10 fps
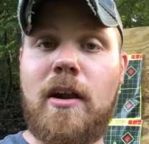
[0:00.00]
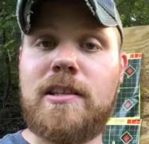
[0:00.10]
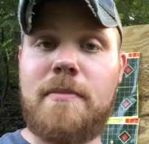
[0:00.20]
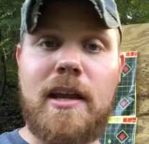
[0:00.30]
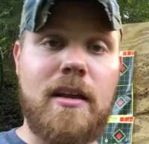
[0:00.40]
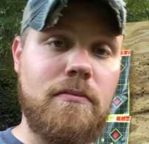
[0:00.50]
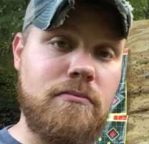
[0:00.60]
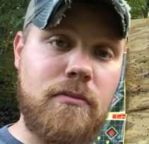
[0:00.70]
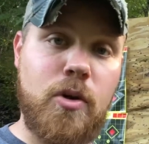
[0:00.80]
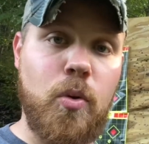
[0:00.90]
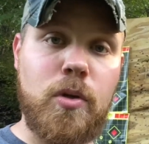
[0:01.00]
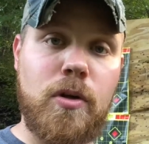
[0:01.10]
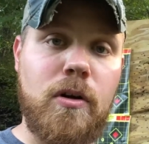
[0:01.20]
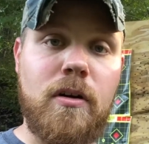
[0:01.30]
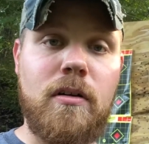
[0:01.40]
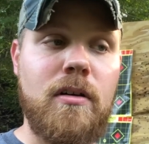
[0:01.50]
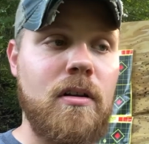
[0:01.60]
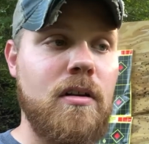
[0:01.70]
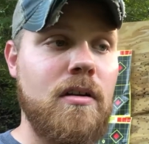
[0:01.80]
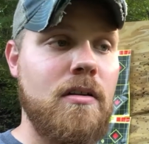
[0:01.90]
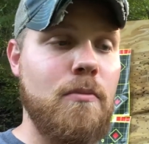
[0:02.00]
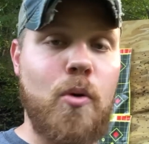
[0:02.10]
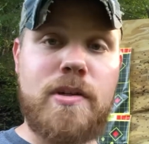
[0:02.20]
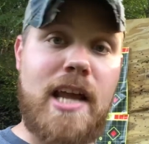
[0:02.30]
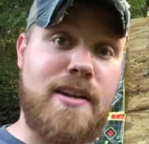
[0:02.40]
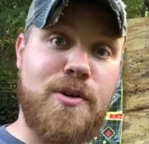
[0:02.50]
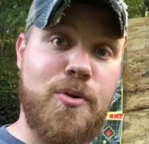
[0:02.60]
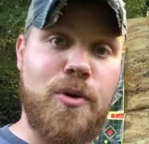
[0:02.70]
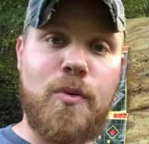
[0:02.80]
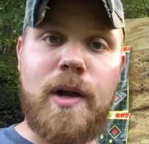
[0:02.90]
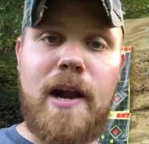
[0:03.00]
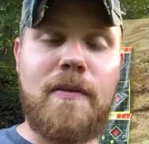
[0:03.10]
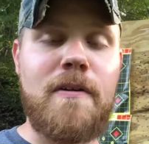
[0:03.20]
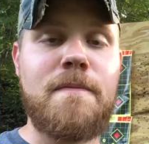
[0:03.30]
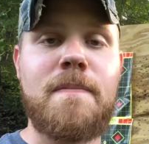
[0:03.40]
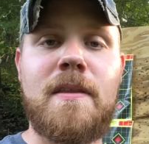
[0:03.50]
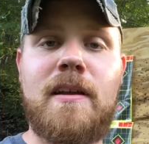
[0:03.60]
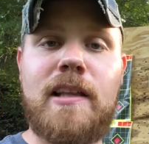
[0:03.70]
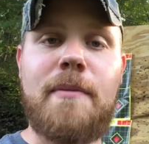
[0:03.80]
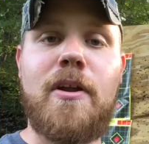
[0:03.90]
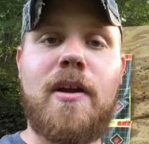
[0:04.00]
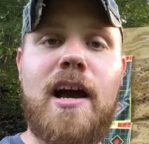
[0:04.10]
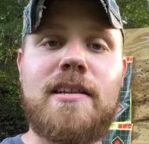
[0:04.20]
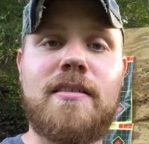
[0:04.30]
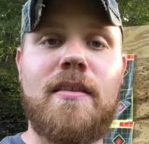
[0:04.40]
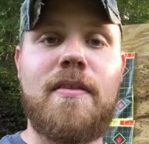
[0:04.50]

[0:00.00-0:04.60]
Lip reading: it to make it cooler, or more tactical or whatever, let me know, guys.